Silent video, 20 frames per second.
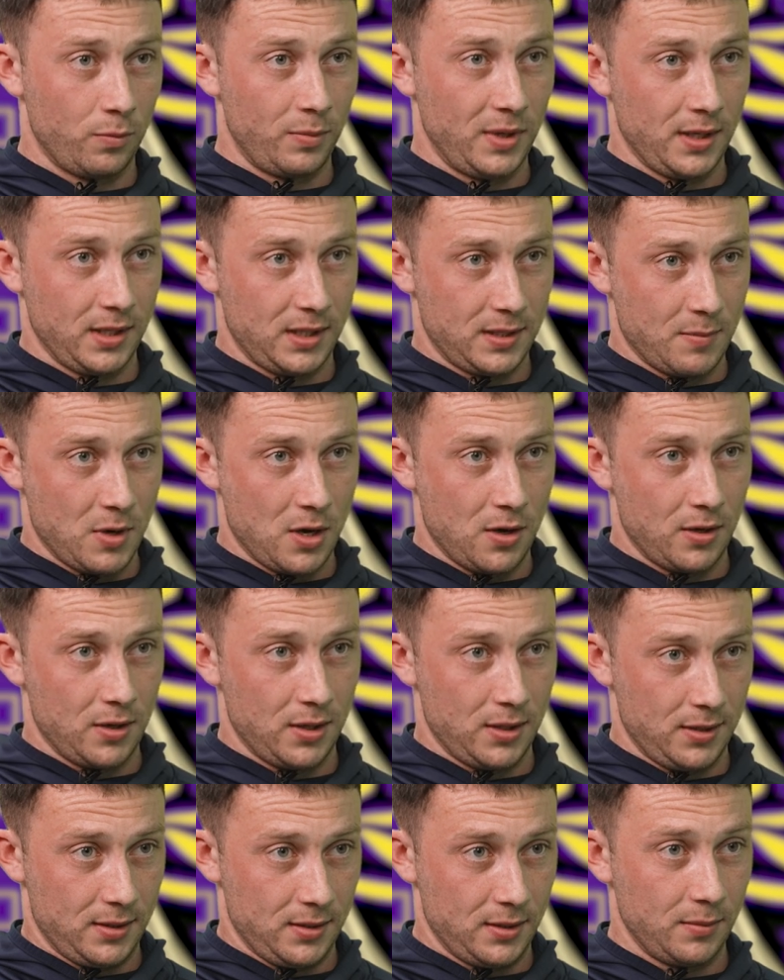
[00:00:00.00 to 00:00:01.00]
would be a
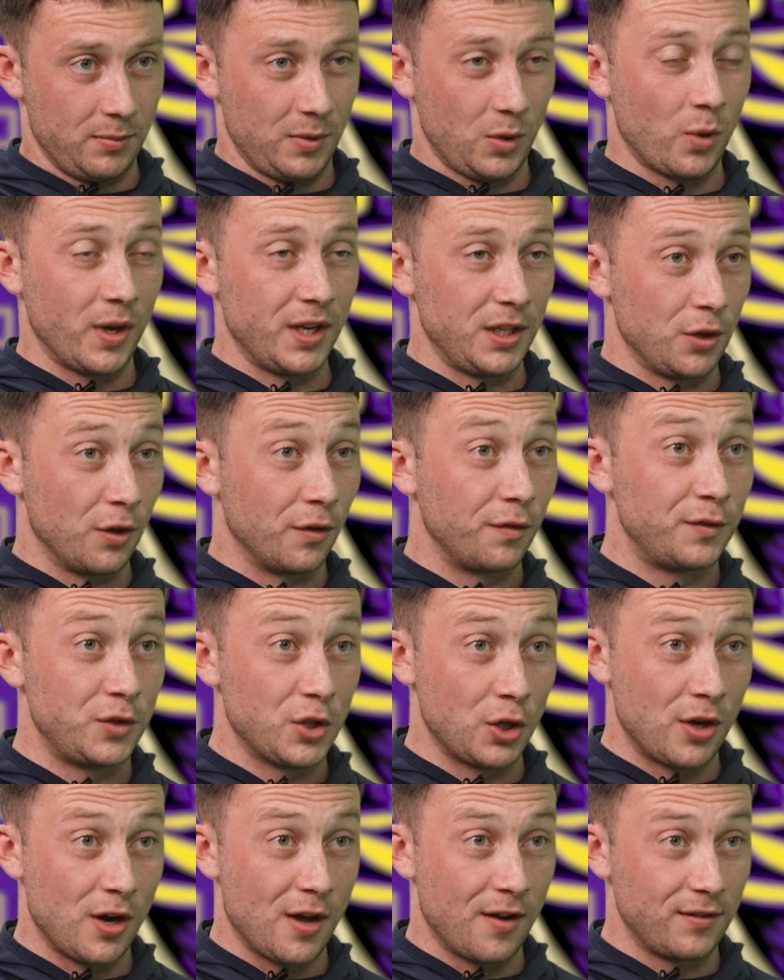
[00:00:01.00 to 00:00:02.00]
small, it'd be quite enough
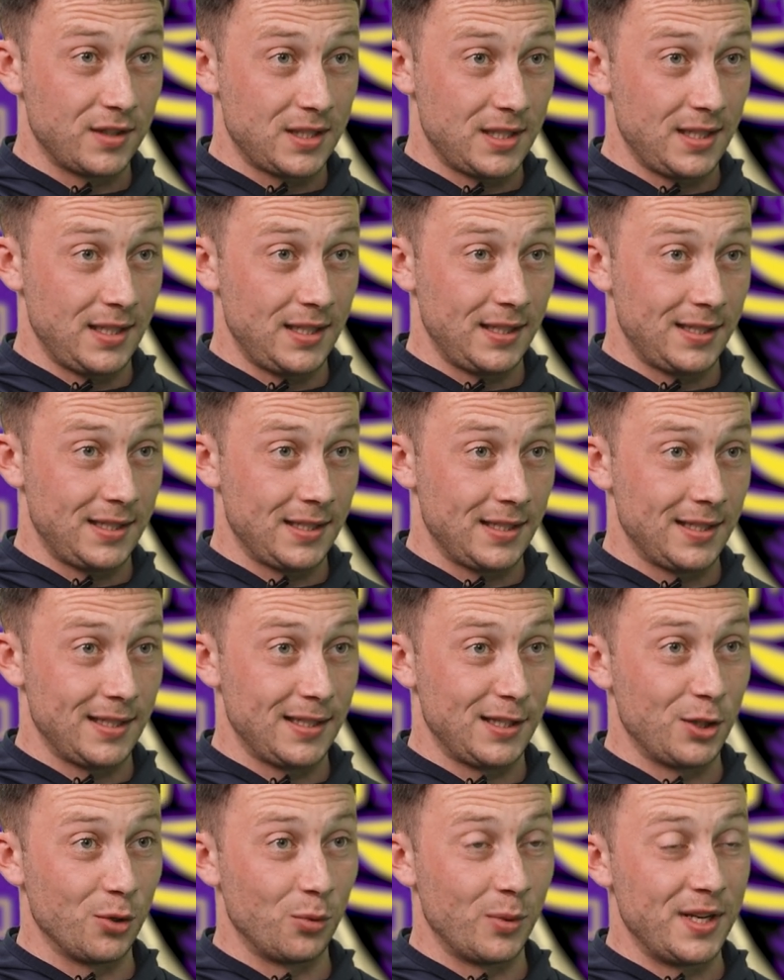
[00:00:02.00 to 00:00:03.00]
during obviously
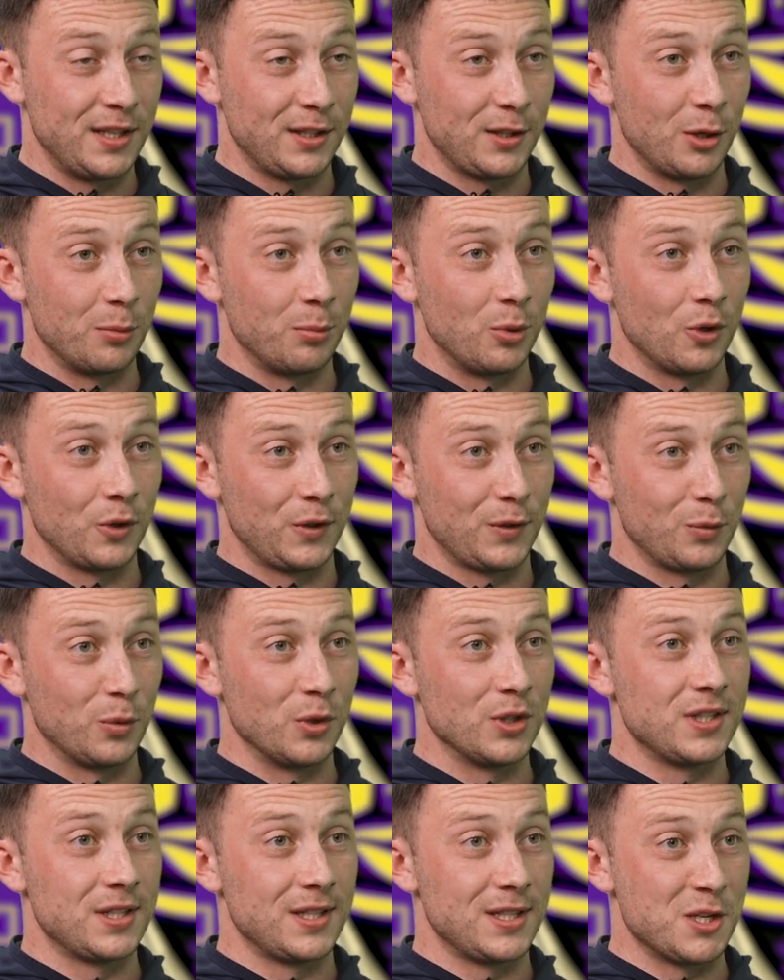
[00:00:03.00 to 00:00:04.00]
the winter, but
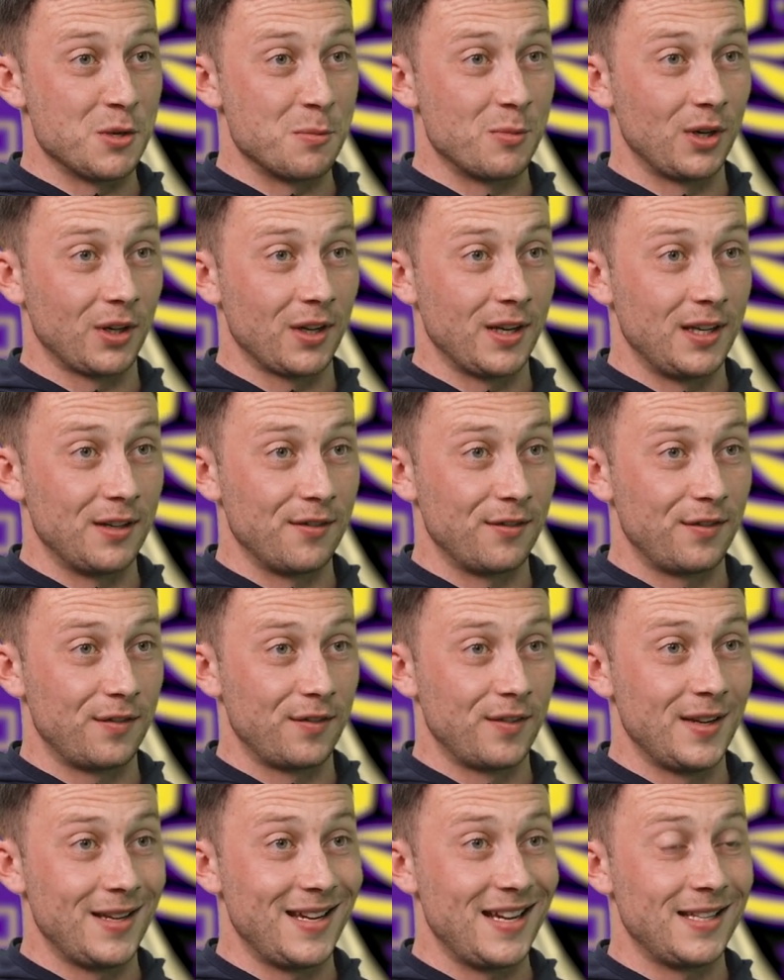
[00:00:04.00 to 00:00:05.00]
once the summer kind
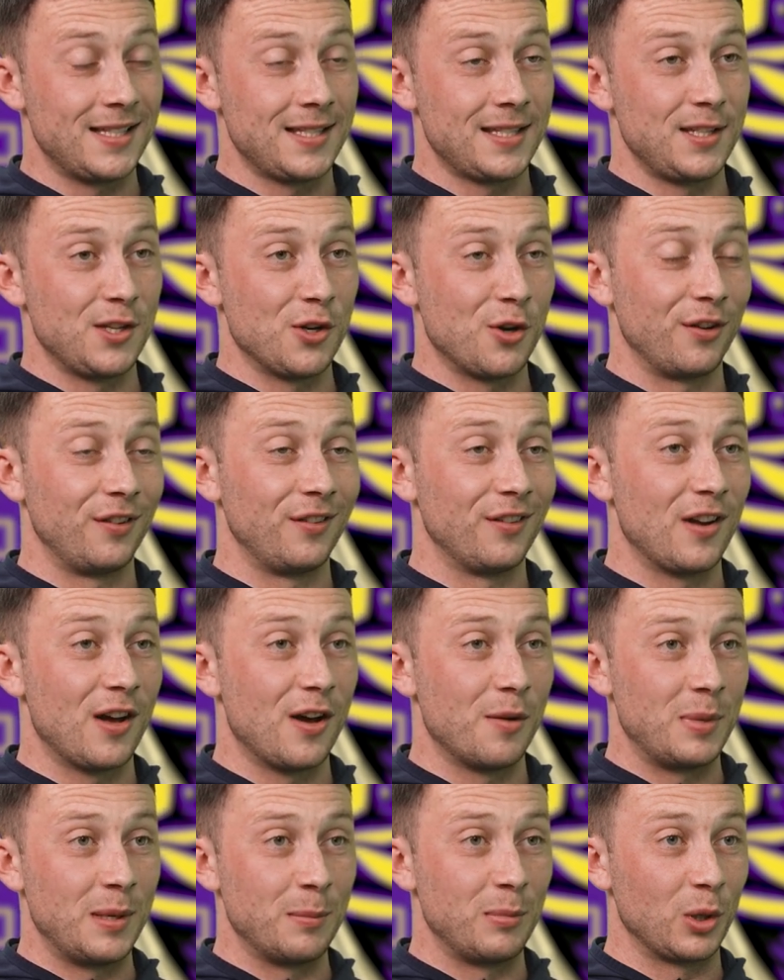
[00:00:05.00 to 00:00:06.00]
of hits, you know, you have a lot
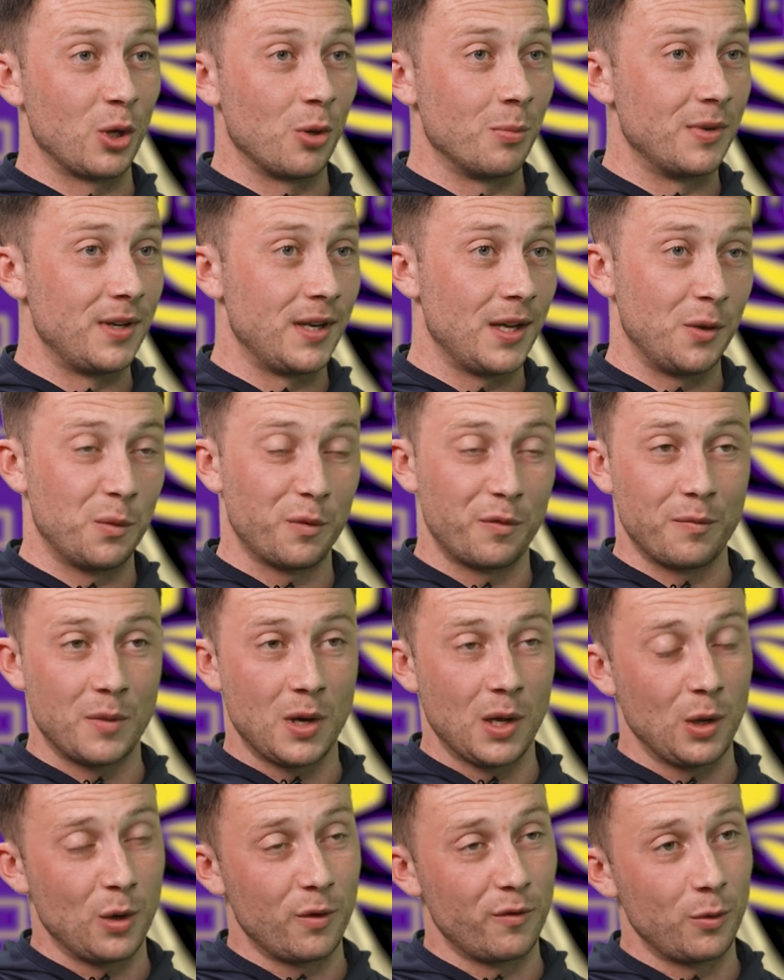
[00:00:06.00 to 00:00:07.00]
of people coming down from
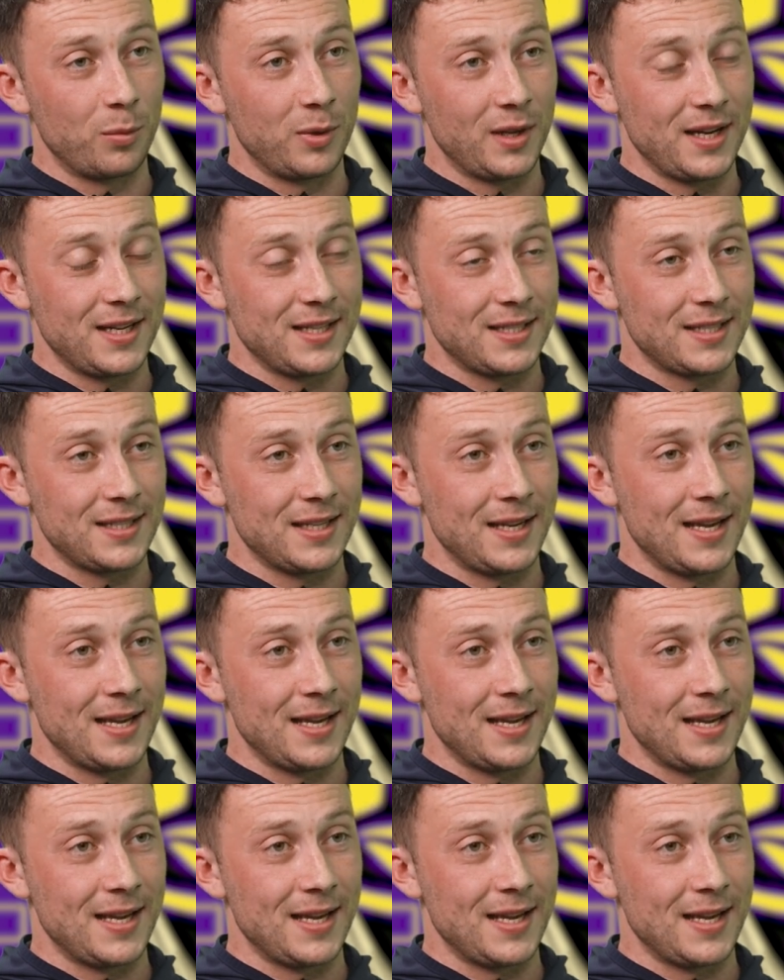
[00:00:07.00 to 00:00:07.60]
all over the place.